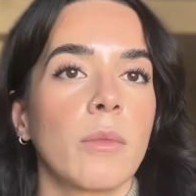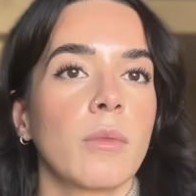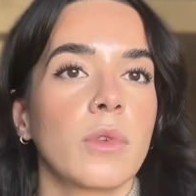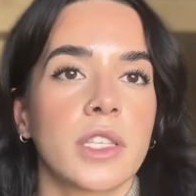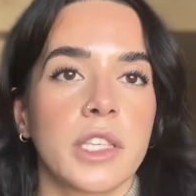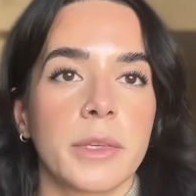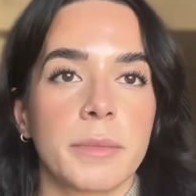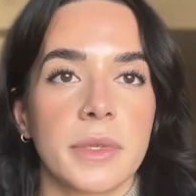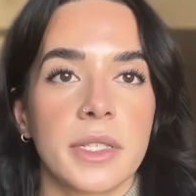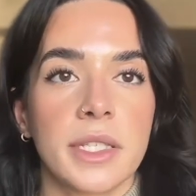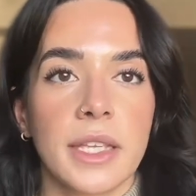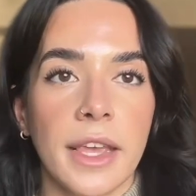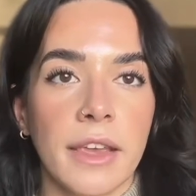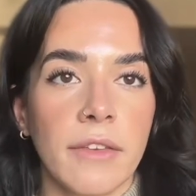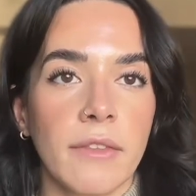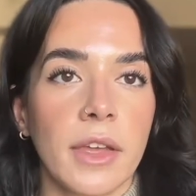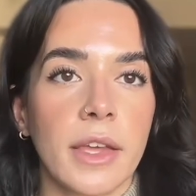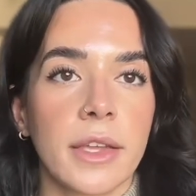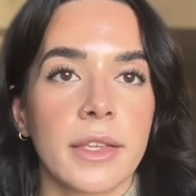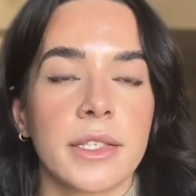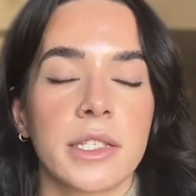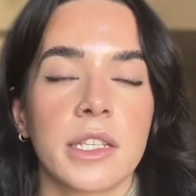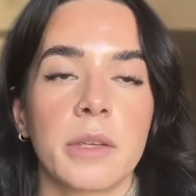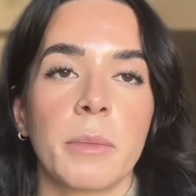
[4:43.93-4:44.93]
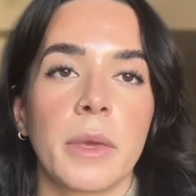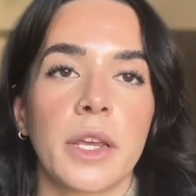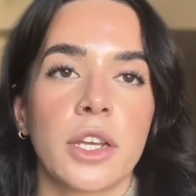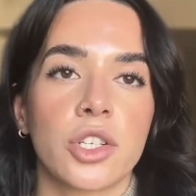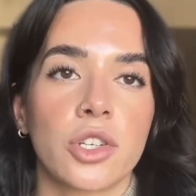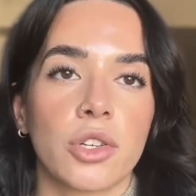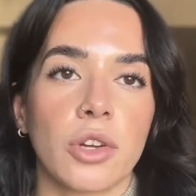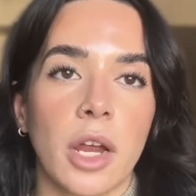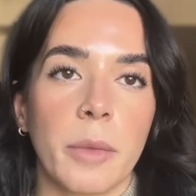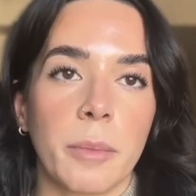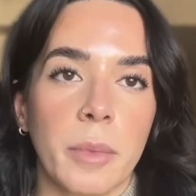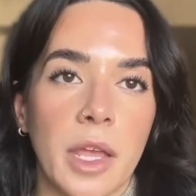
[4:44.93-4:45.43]
with some savings to make
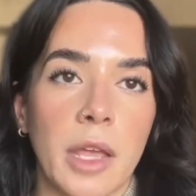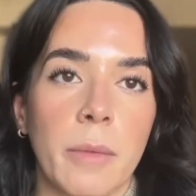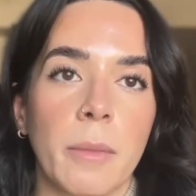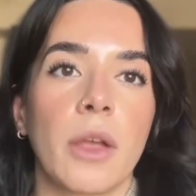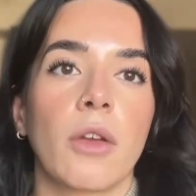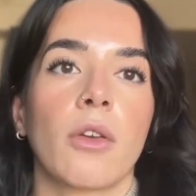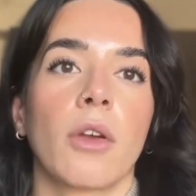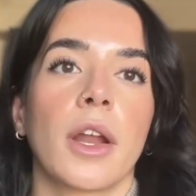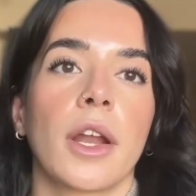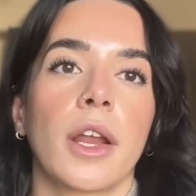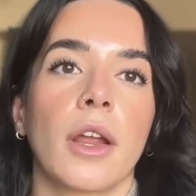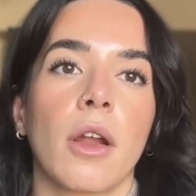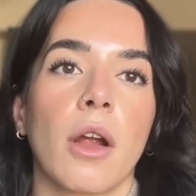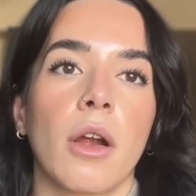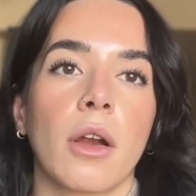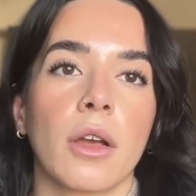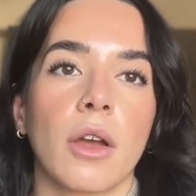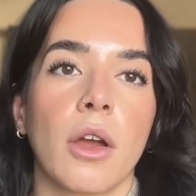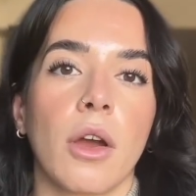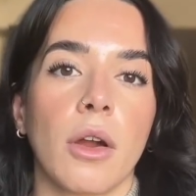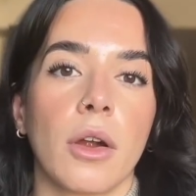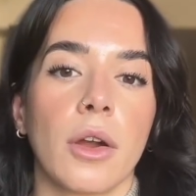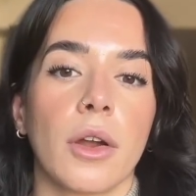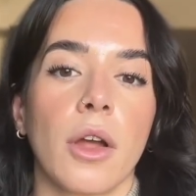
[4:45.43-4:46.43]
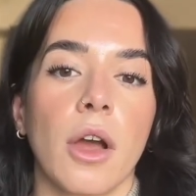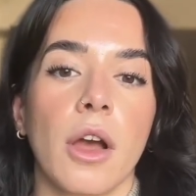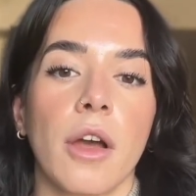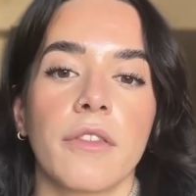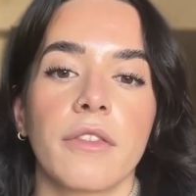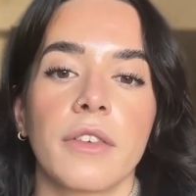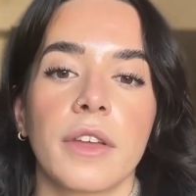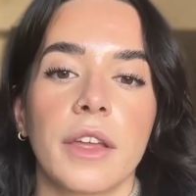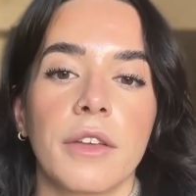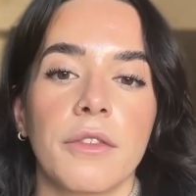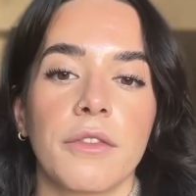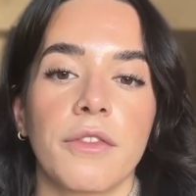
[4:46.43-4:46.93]
sure I pay my credit card
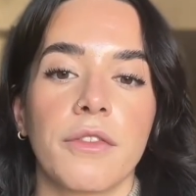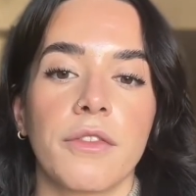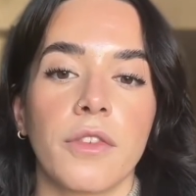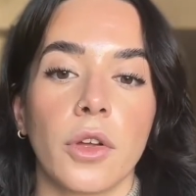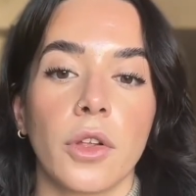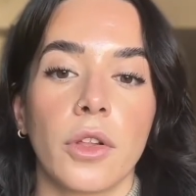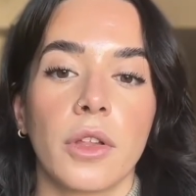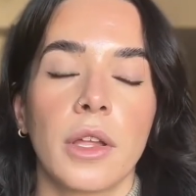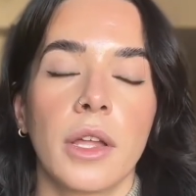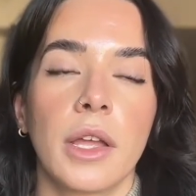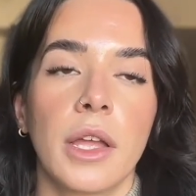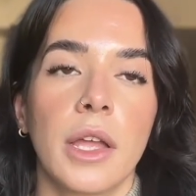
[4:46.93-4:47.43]
off in full.